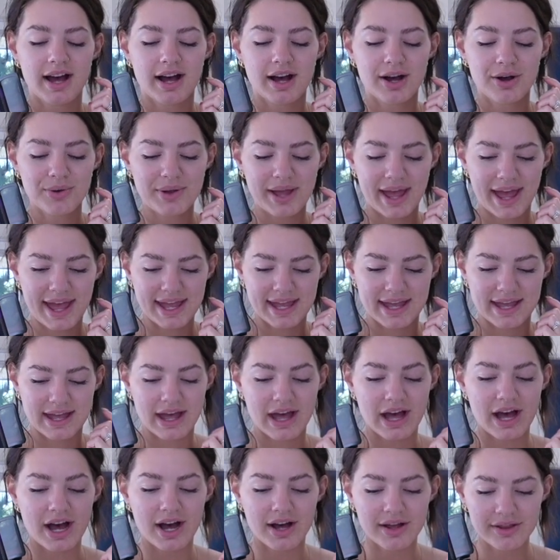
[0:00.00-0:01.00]
Okay,
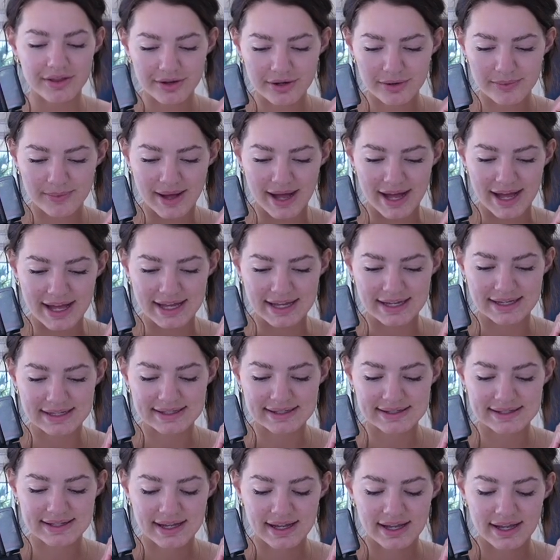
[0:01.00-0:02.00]

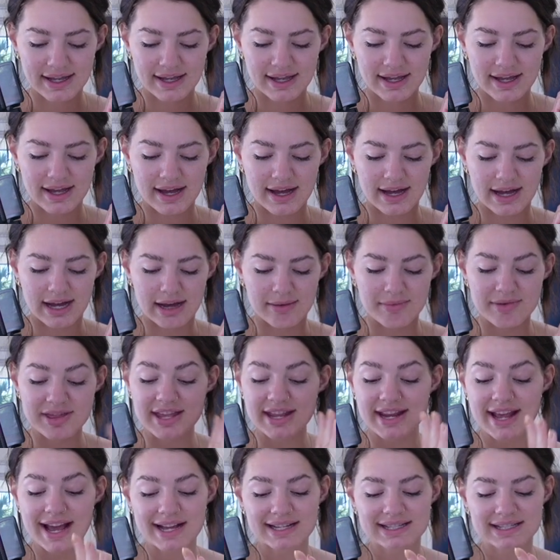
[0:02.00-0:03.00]
otherwise, and
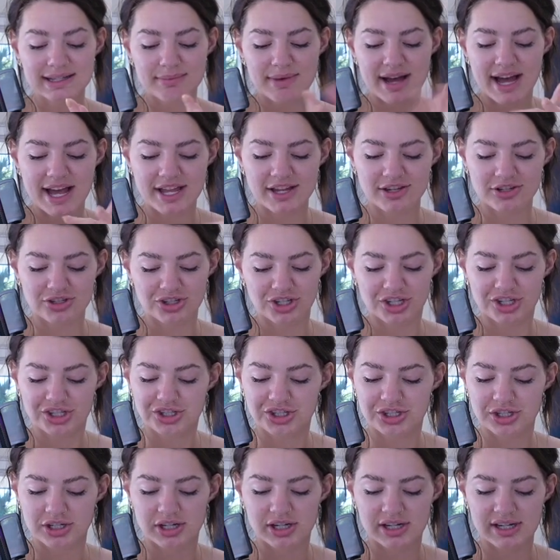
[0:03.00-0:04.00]
then SMI is
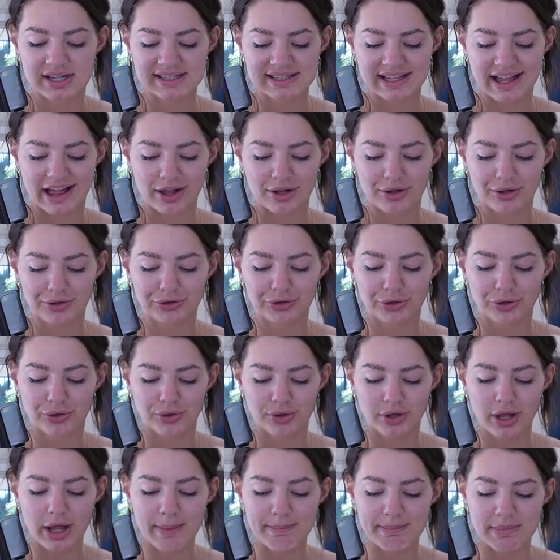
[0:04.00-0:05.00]
just your
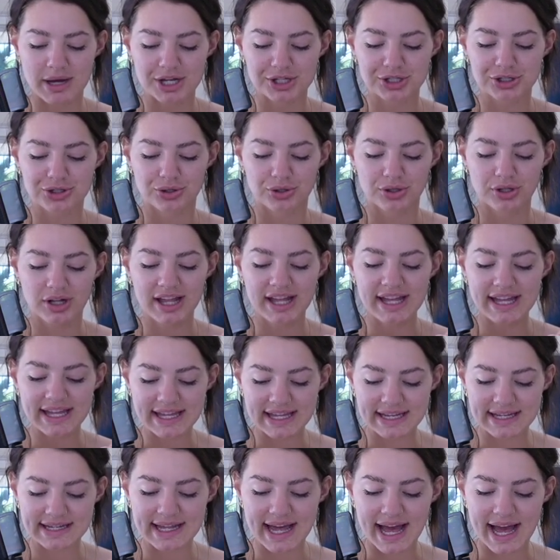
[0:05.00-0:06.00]
skeletal muscle
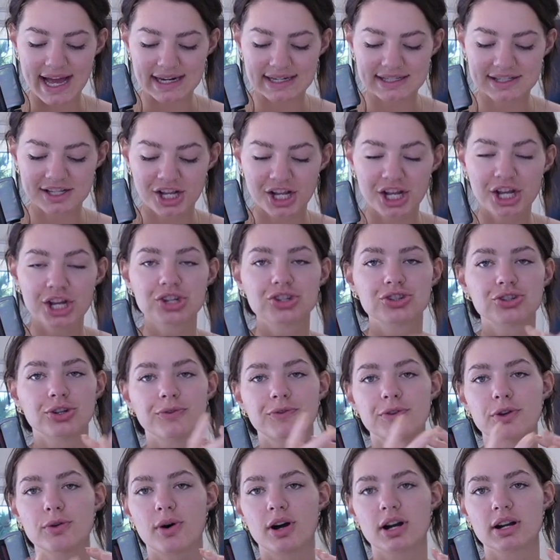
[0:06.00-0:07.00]
index. So
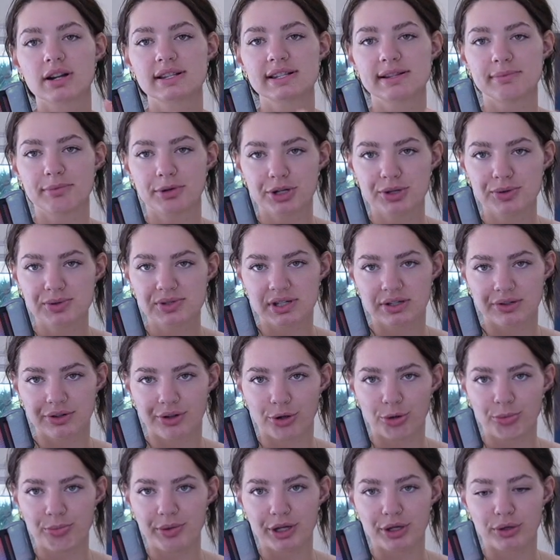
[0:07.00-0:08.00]
if you are someone who's a
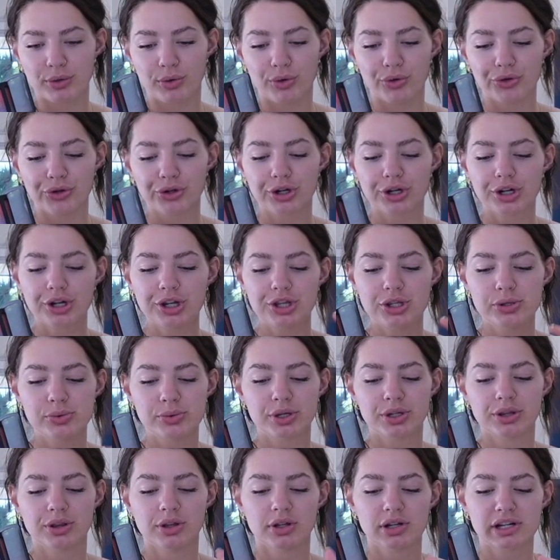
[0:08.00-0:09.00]
little bit older, you
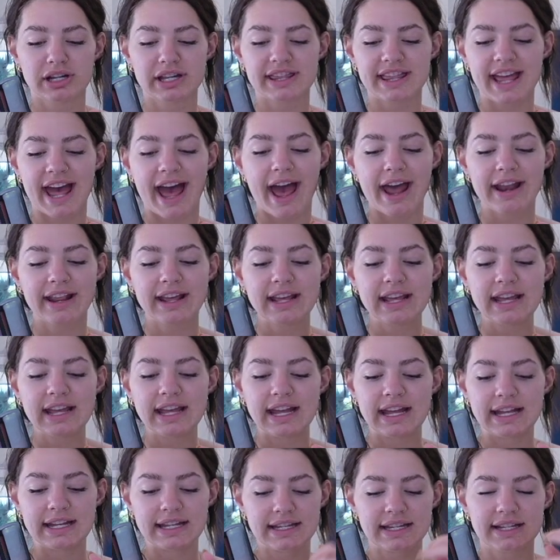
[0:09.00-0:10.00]
can look at that
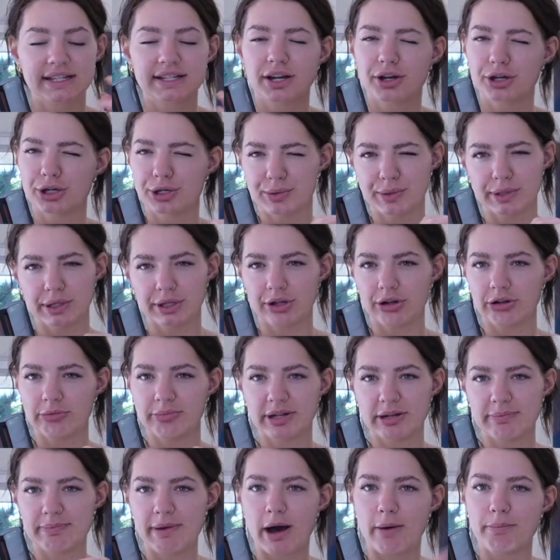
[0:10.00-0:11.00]
and it can tell you a little
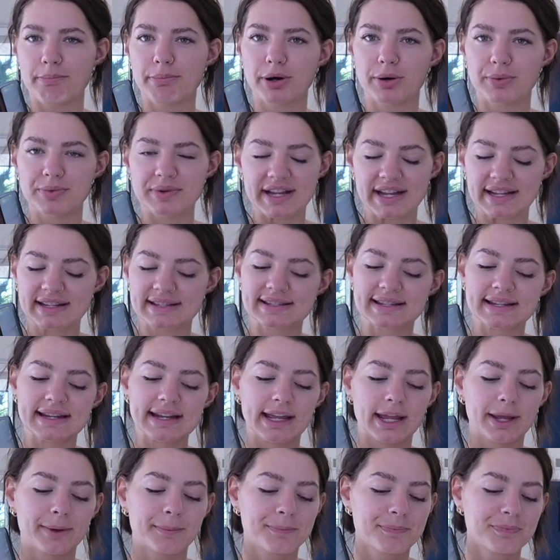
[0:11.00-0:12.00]
bit about bone
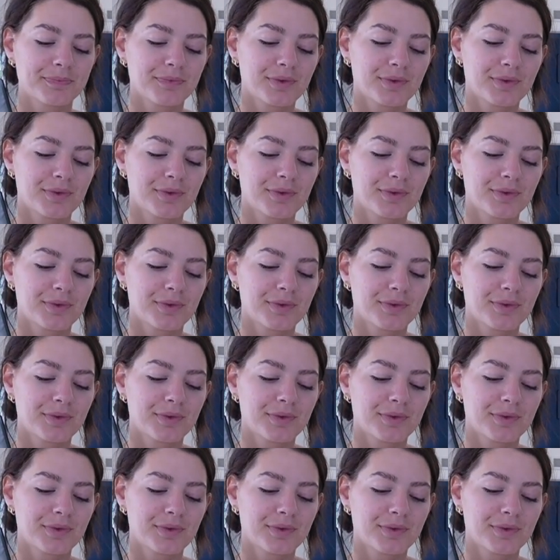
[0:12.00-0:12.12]
density.